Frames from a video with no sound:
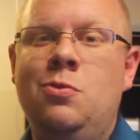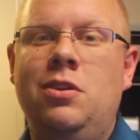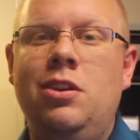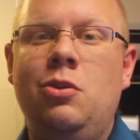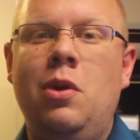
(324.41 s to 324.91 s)

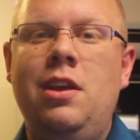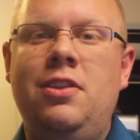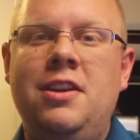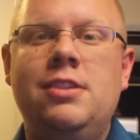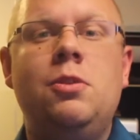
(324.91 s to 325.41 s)
One of the great
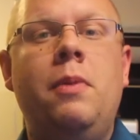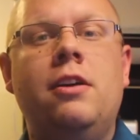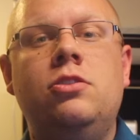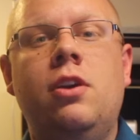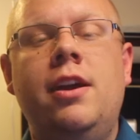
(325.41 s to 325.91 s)
things
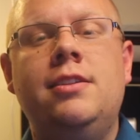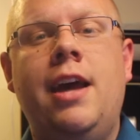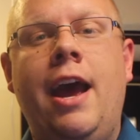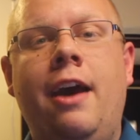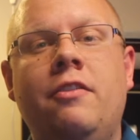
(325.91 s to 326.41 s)
about trying to
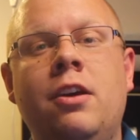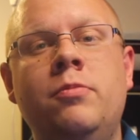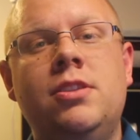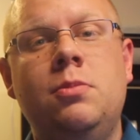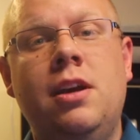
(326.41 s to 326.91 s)

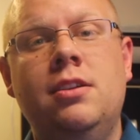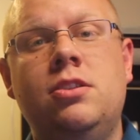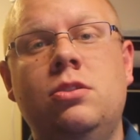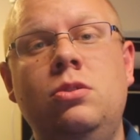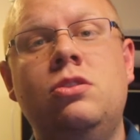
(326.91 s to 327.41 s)
have some kind of
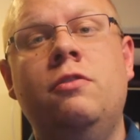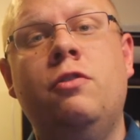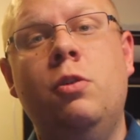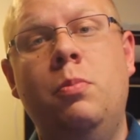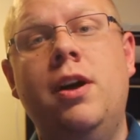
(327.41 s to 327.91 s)
solution
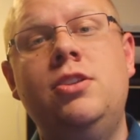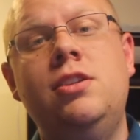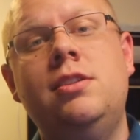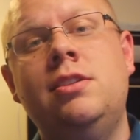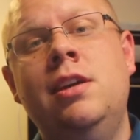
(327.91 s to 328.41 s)
for a
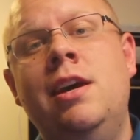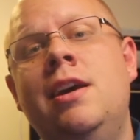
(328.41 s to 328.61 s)
budget